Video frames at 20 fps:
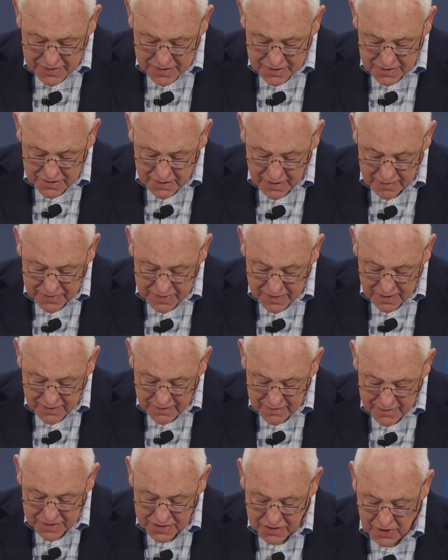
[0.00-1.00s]
the scripture.
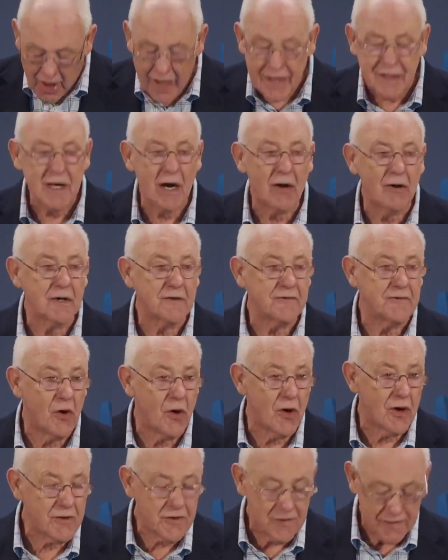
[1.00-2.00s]
This kind goeth
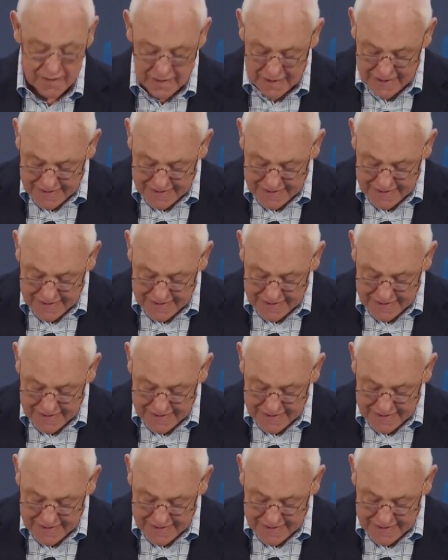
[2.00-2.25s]
forth.